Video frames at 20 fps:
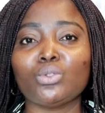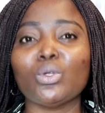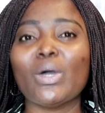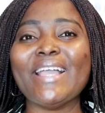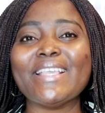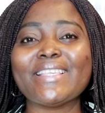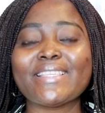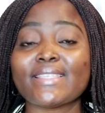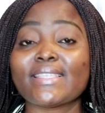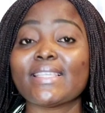Do
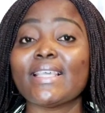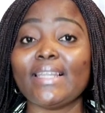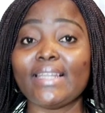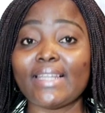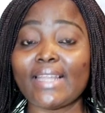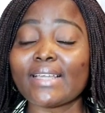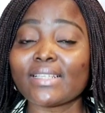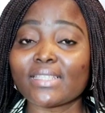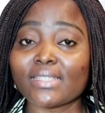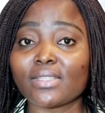I
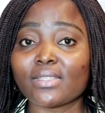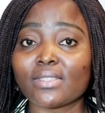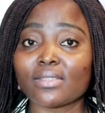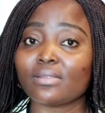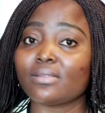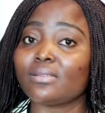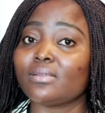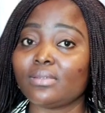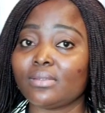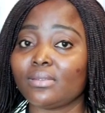select?
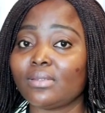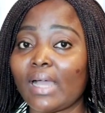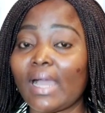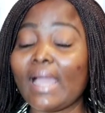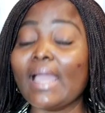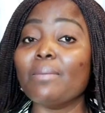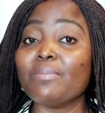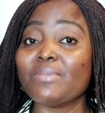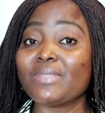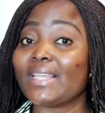I
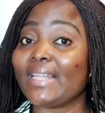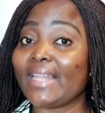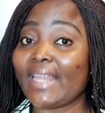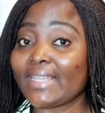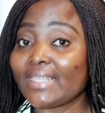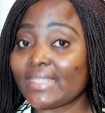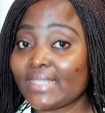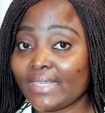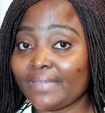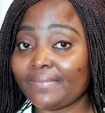am
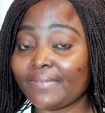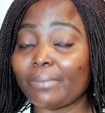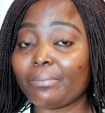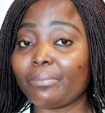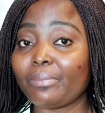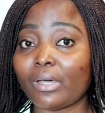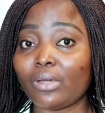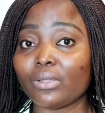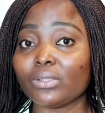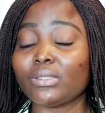selective
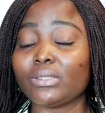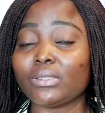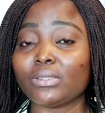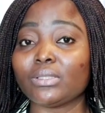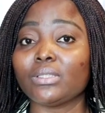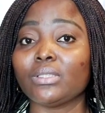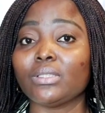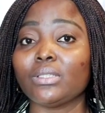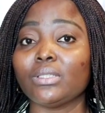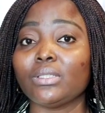about
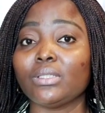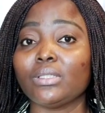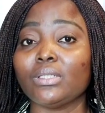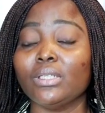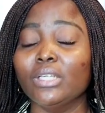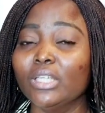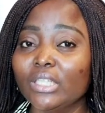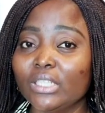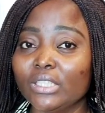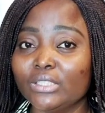
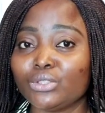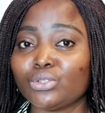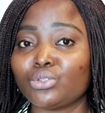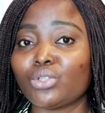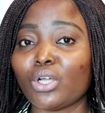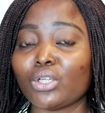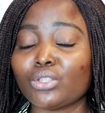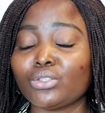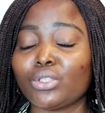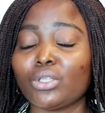
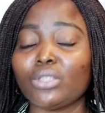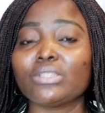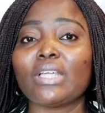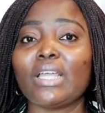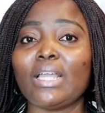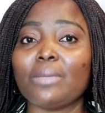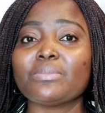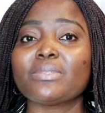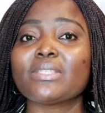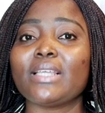instructions. I
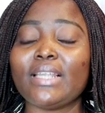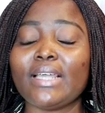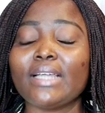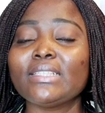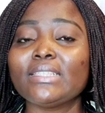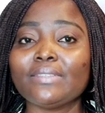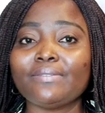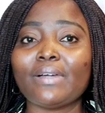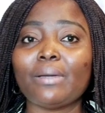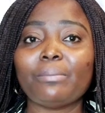am
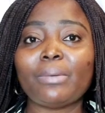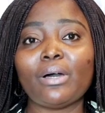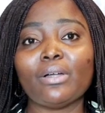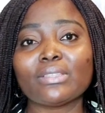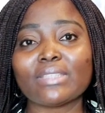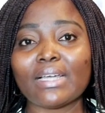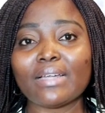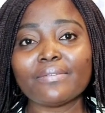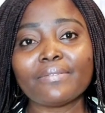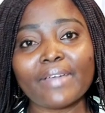selective
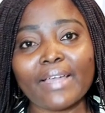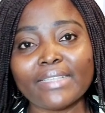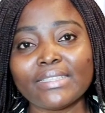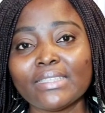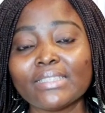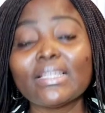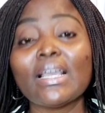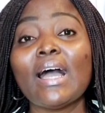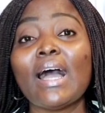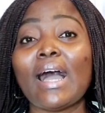about
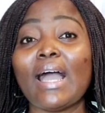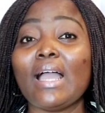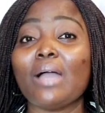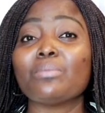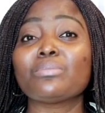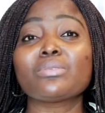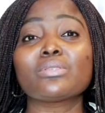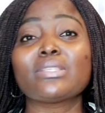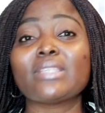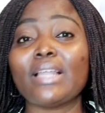advices. I
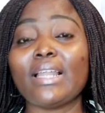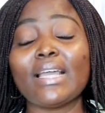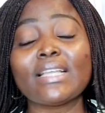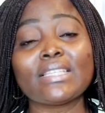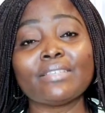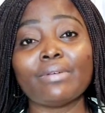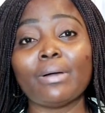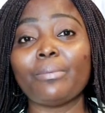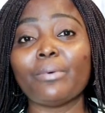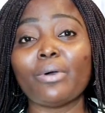am
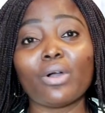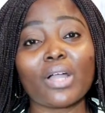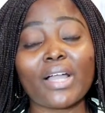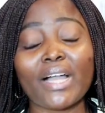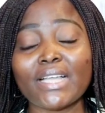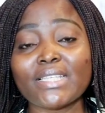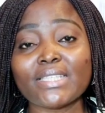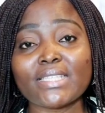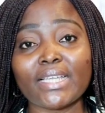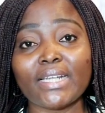selective about
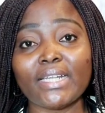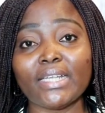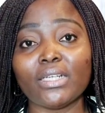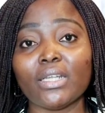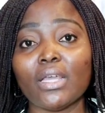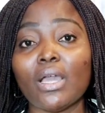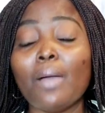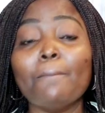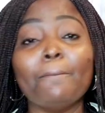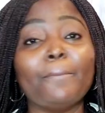
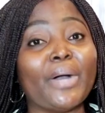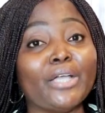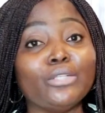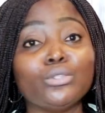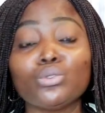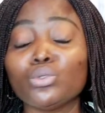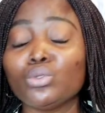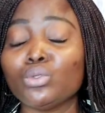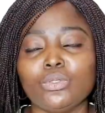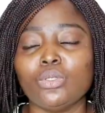counseling. But I
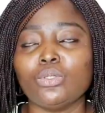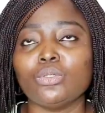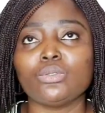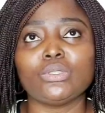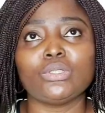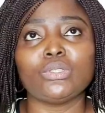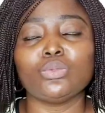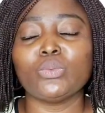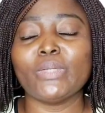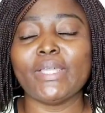do
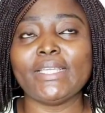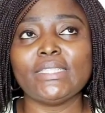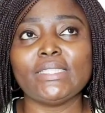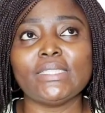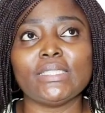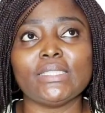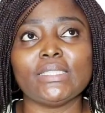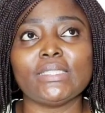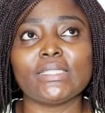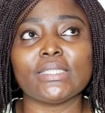not, the way it
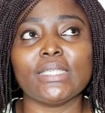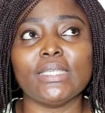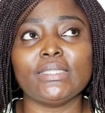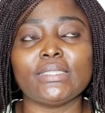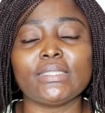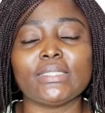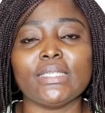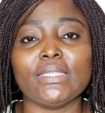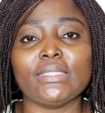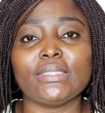is,
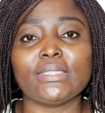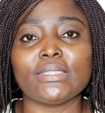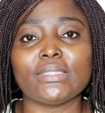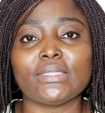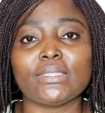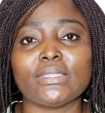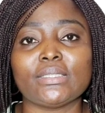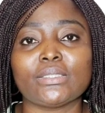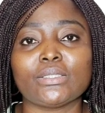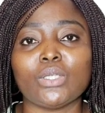it's
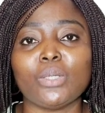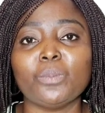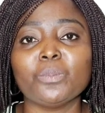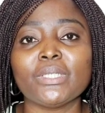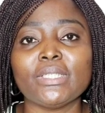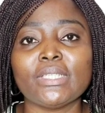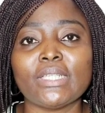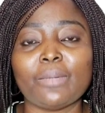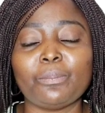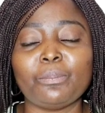
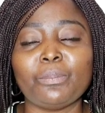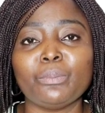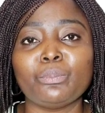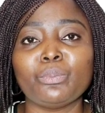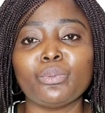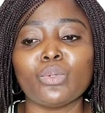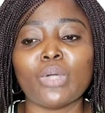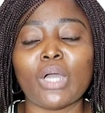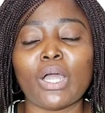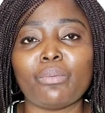something that
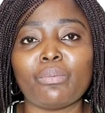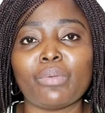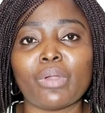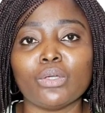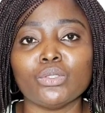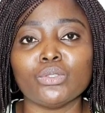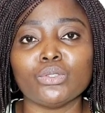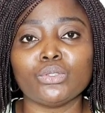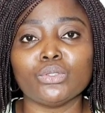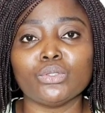people
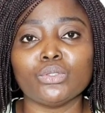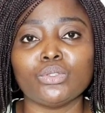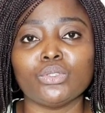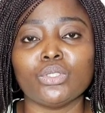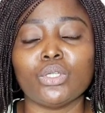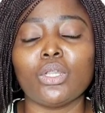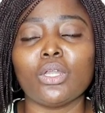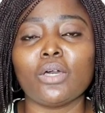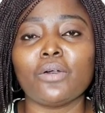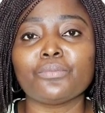around you,
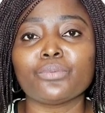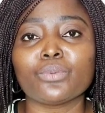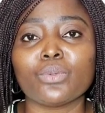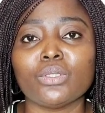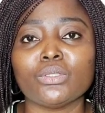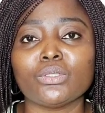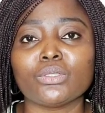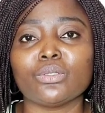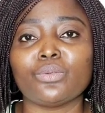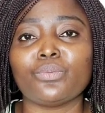your loved
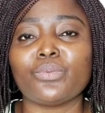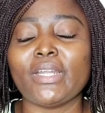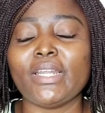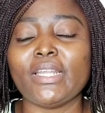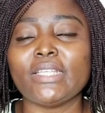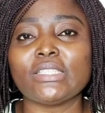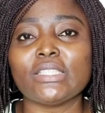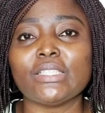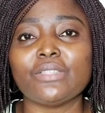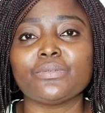ones, your
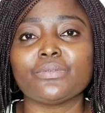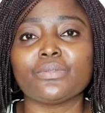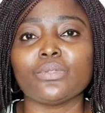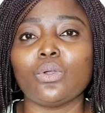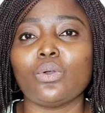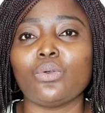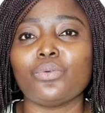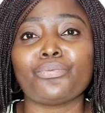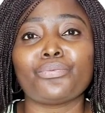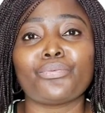relatives,
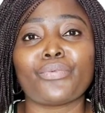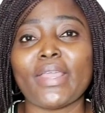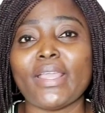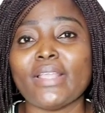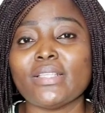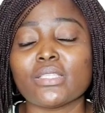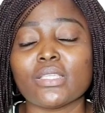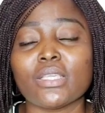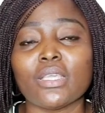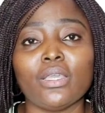your
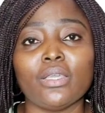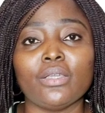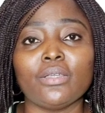friends,